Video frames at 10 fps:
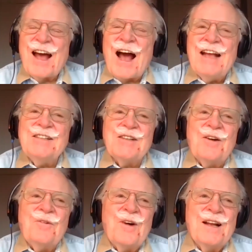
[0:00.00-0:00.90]
I
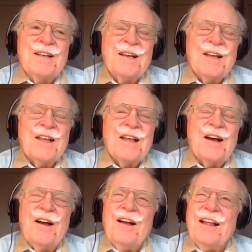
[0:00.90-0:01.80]
saw one,
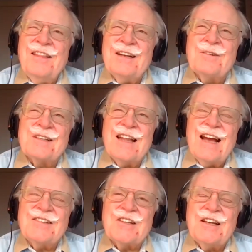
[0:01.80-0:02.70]
I think it was
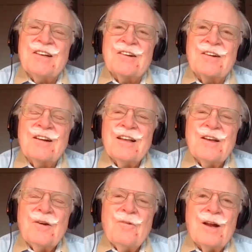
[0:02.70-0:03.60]
last year,
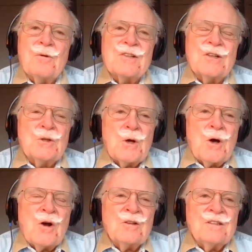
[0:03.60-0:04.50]
where there was a
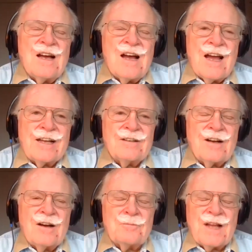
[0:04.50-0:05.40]
long line
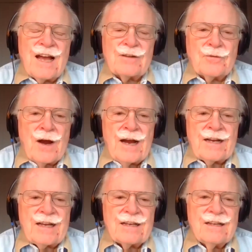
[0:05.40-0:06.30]
on Black
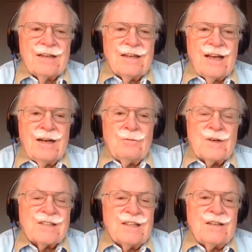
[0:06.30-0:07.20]
Friday, and it
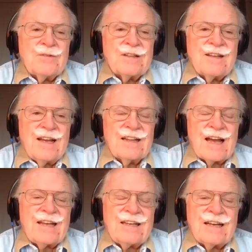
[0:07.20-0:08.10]
wasn't even
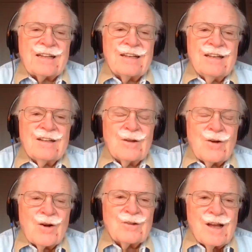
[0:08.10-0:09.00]
daylight yet.
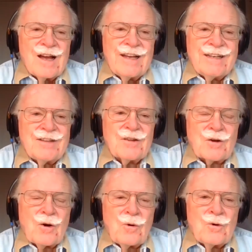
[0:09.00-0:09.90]
Long line in the
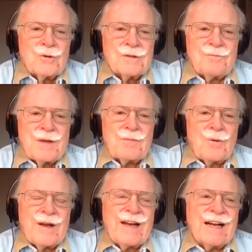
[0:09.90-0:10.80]
cold, and
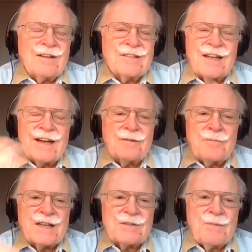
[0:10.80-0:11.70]
people waiting outside
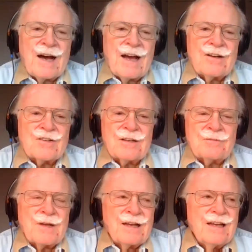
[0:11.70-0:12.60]
of Best Buy or
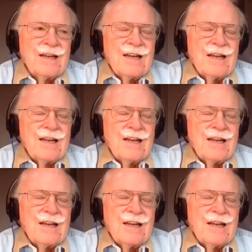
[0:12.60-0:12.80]
something.